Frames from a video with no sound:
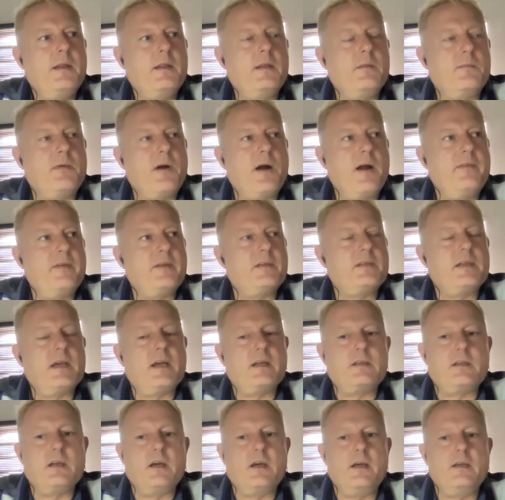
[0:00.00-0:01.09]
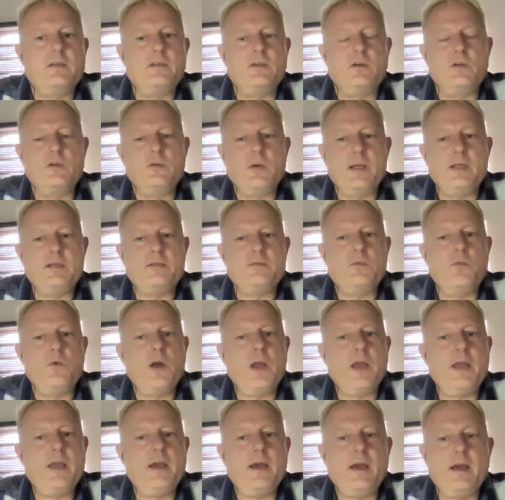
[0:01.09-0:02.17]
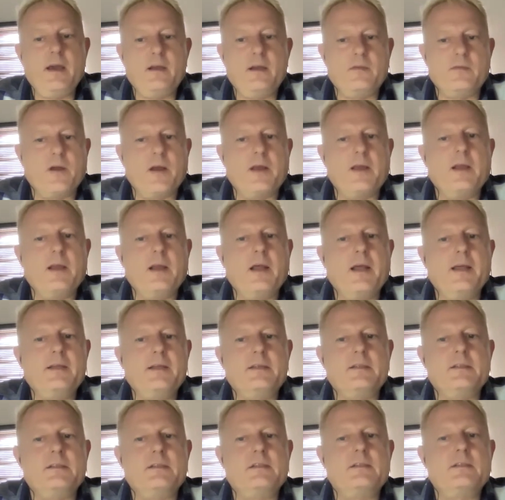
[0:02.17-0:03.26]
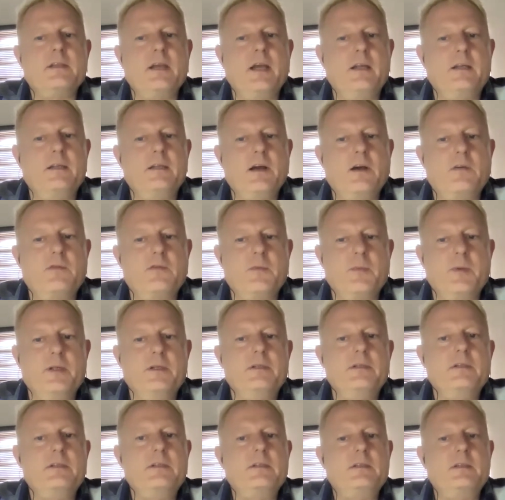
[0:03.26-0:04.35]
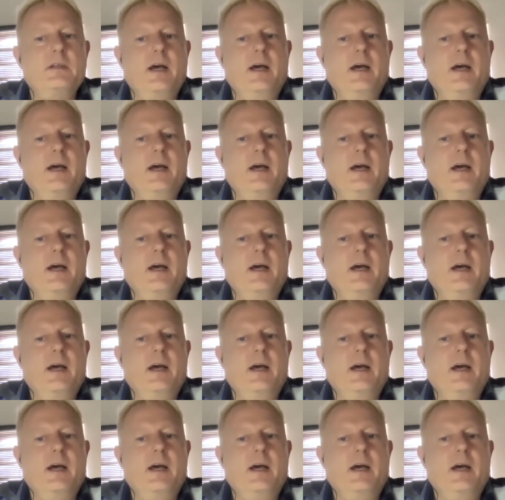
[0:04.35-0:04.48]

the private sector is always way ahead of regulators and government.